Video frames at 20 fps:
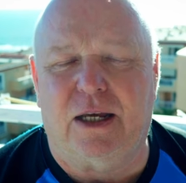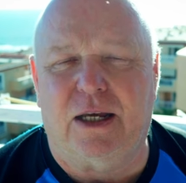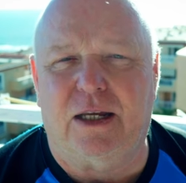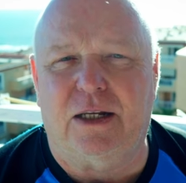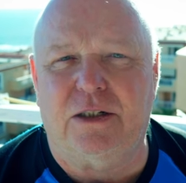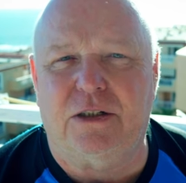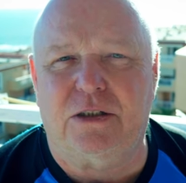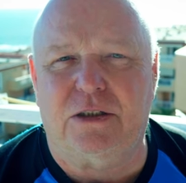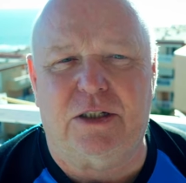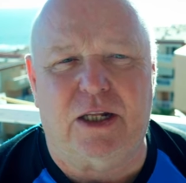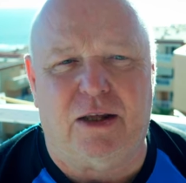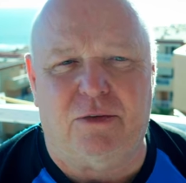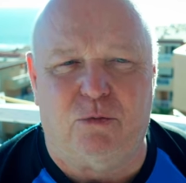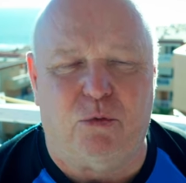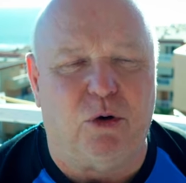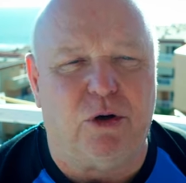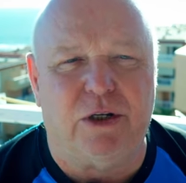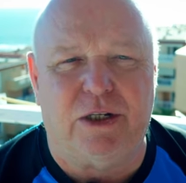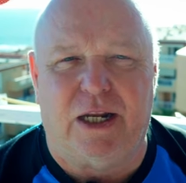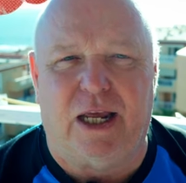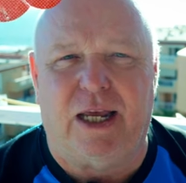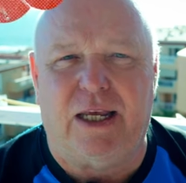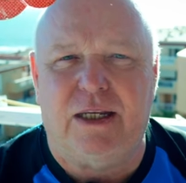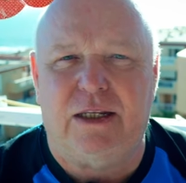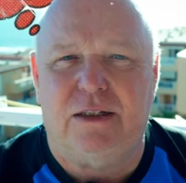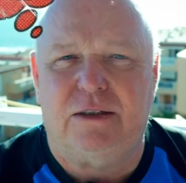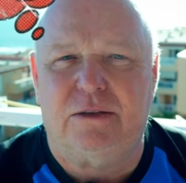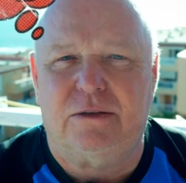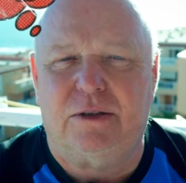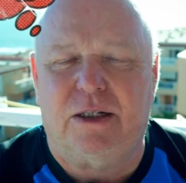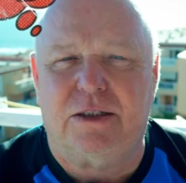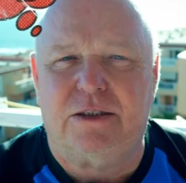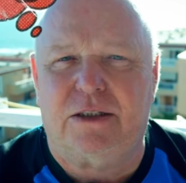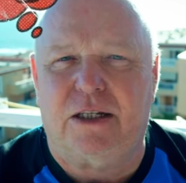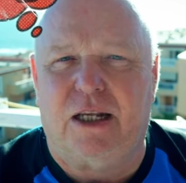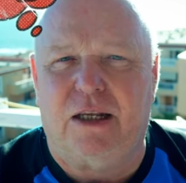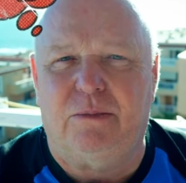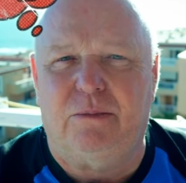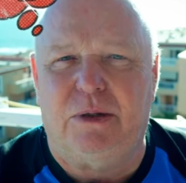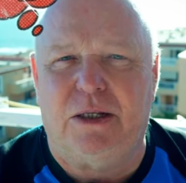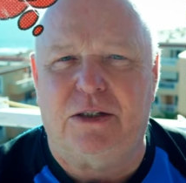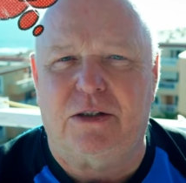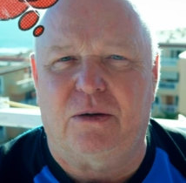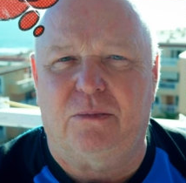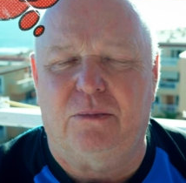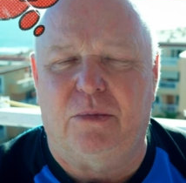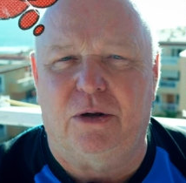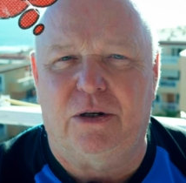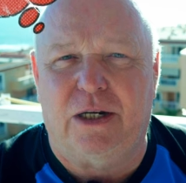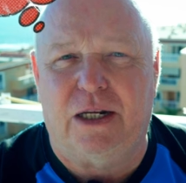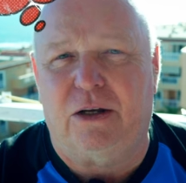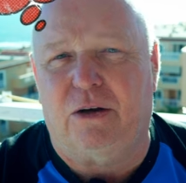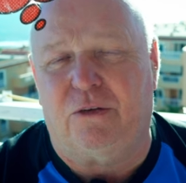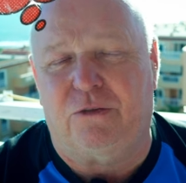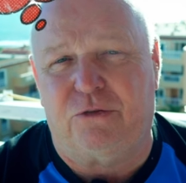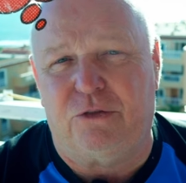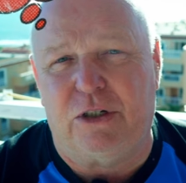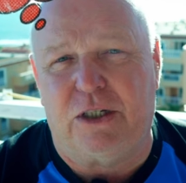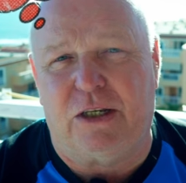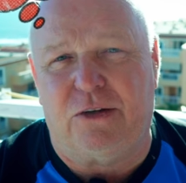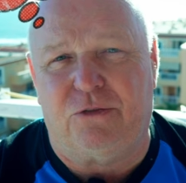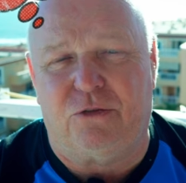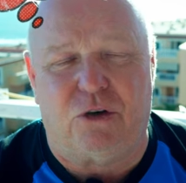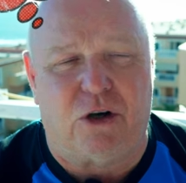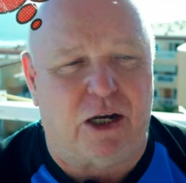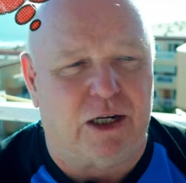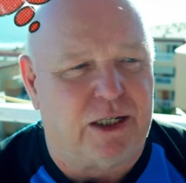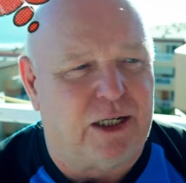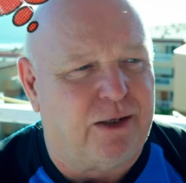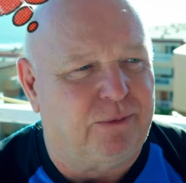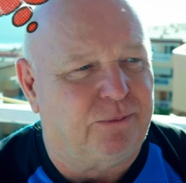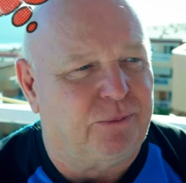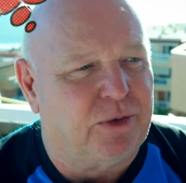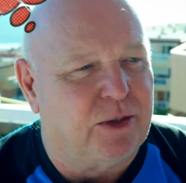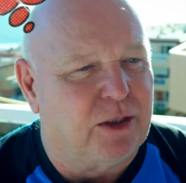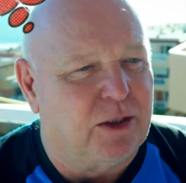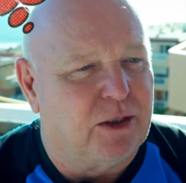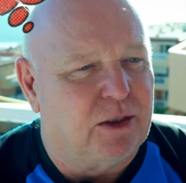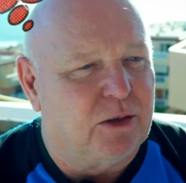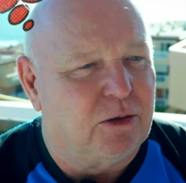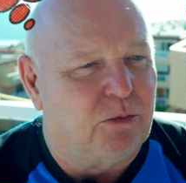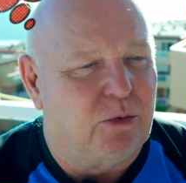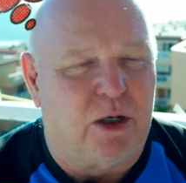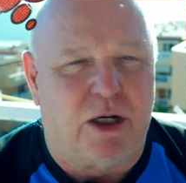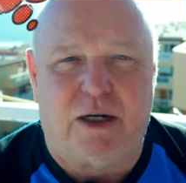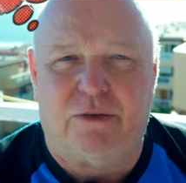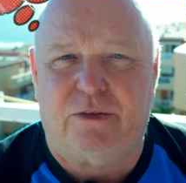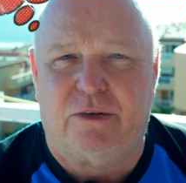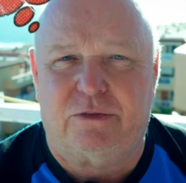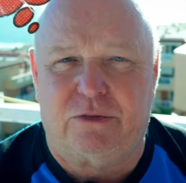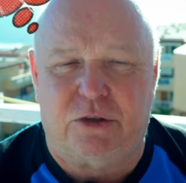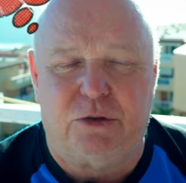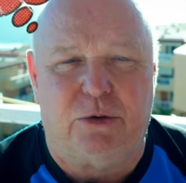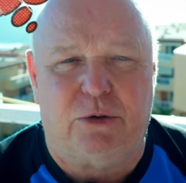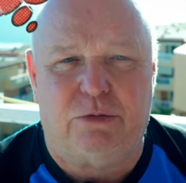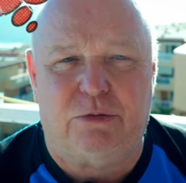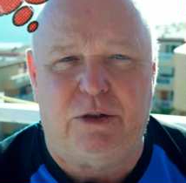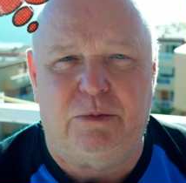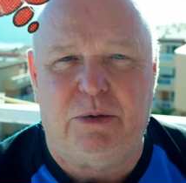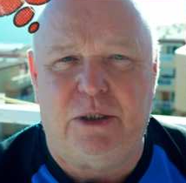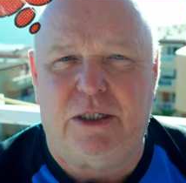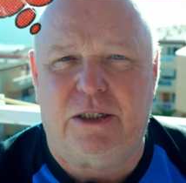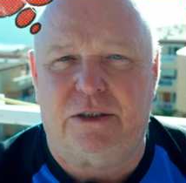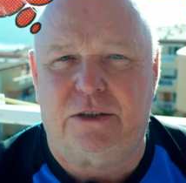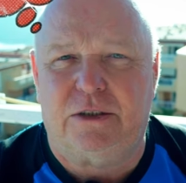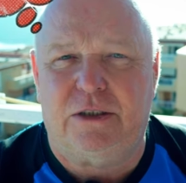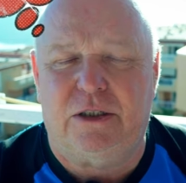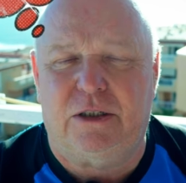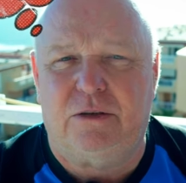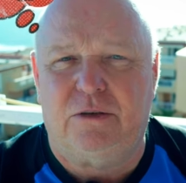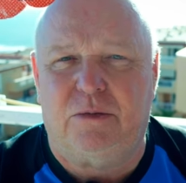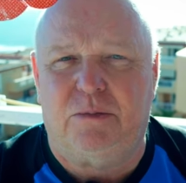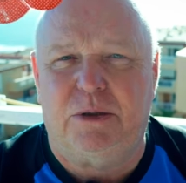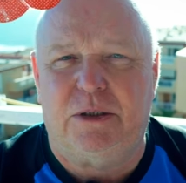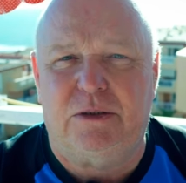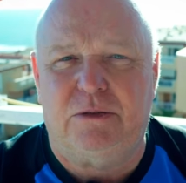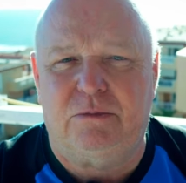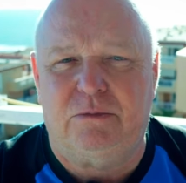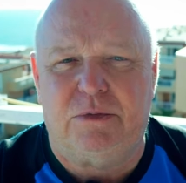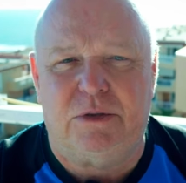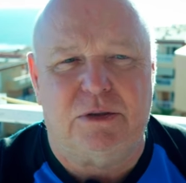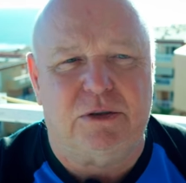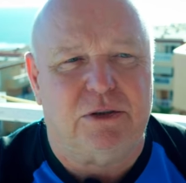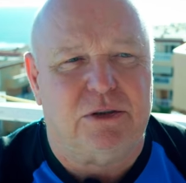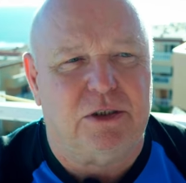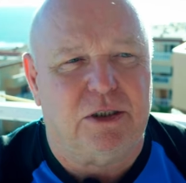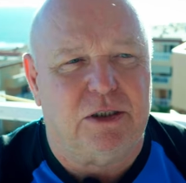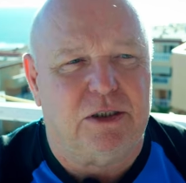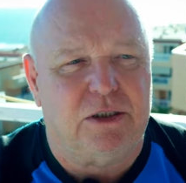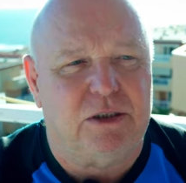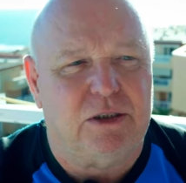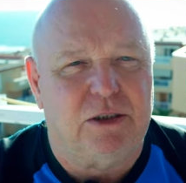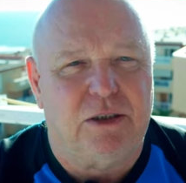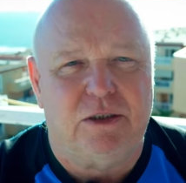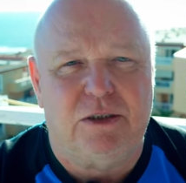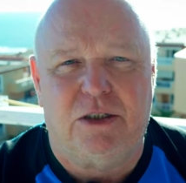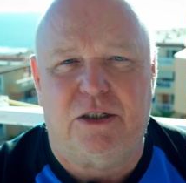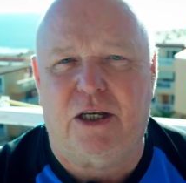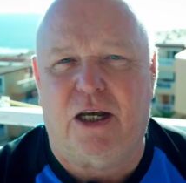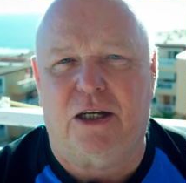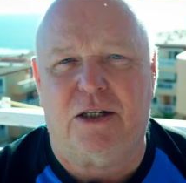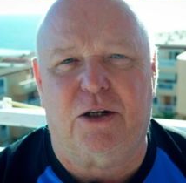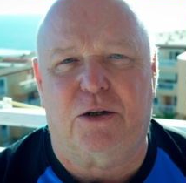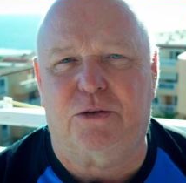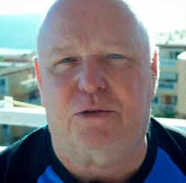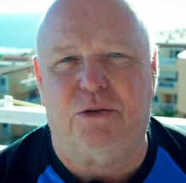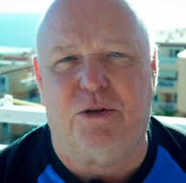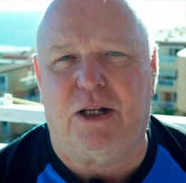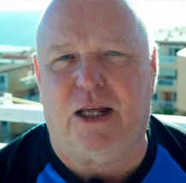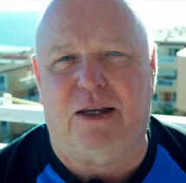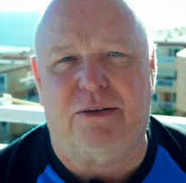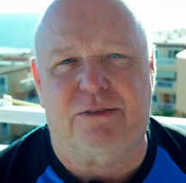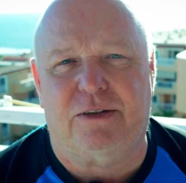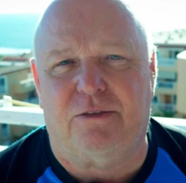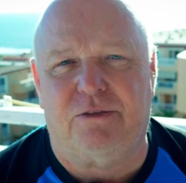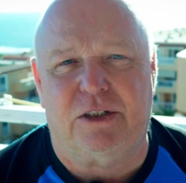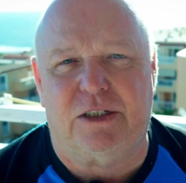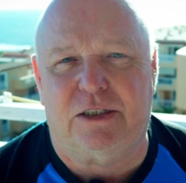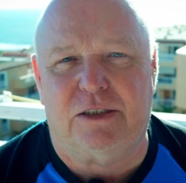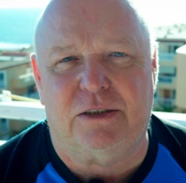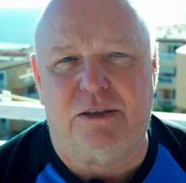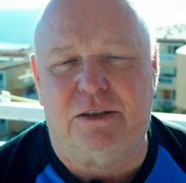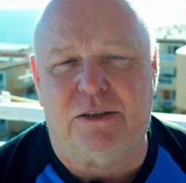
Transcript: And just have one day, let's say meet up Monday or Freaky Friday, where I'll have 2 or 3 beers. You know, I mean, it's, you can't go through life having